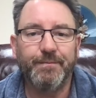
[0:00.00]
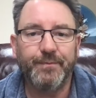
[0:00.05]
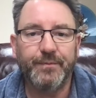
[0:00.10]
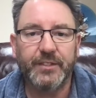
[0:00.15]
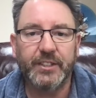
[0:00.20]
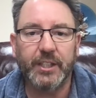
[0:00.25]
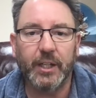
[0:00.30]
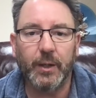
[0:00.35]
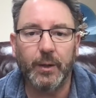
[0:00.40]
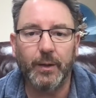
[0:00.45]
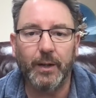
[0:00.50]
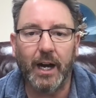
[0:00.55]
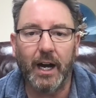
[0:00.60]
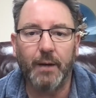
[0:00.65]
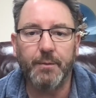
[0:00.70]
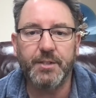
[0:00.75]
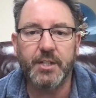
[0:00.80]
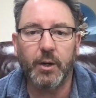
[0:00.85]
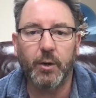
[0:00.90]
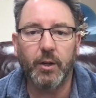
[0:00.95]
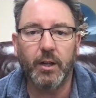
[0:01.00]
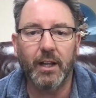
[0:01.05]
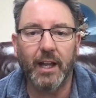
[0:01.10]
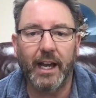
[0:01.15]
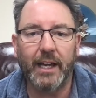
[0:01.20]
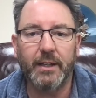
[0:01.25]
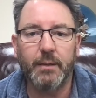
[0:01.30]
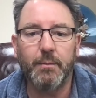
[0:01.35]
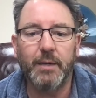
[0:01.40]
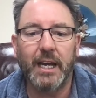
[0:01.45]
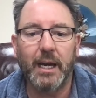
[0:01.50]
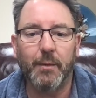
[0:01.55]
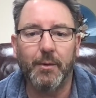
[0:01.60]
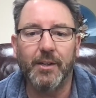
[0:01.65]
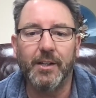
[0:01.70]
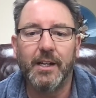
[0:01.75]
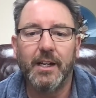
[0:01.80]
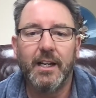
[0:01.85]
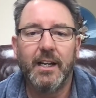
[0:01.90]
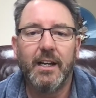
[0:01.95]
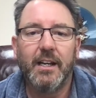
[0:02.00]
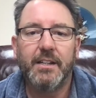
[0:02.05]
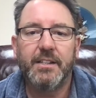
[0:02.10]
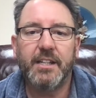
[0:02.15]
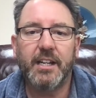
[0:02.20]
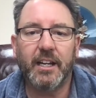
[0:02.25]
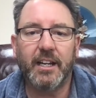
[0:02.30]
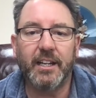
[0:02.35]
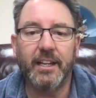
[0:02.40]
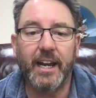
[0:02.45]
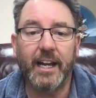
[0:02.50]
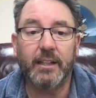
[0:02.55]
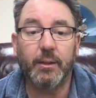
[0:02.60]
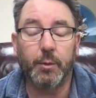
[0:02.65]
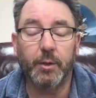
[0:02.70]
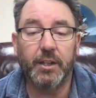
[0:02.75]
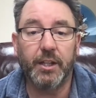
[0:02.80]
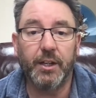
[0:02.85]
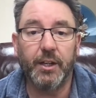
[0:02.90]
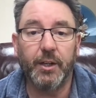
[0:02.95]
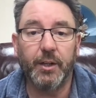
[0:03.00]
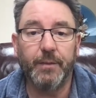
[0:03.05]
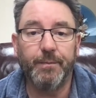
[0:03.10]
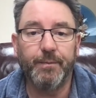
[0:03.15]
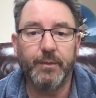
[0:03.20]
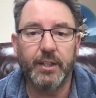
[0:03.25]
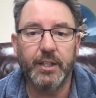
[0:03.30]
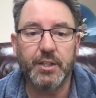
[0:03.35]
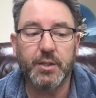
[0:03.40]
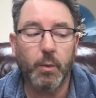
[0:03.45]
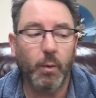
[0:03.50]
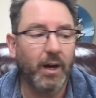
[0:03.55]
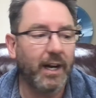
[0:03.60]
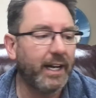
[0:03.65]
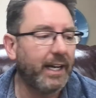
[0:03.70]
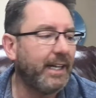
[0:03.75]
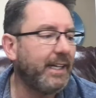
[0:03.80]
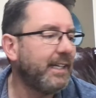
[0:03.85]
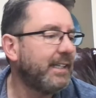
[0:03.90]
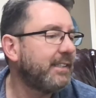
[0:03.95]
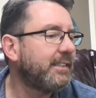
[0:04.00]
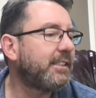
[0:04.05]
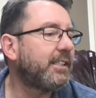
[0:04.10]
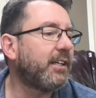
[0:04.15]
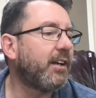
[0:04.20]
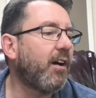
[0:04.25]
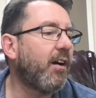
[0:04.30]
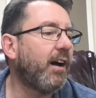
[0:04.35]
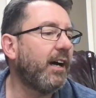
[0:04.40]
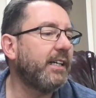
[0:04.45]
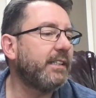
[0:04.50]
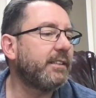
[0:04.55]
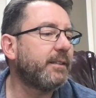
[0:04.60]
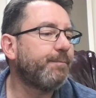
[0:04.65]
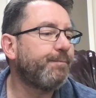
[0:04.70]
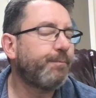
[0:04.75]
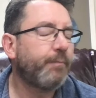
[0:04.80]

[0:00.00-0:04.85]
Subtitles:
So I'm so glad to be able to connect with you this way tonight.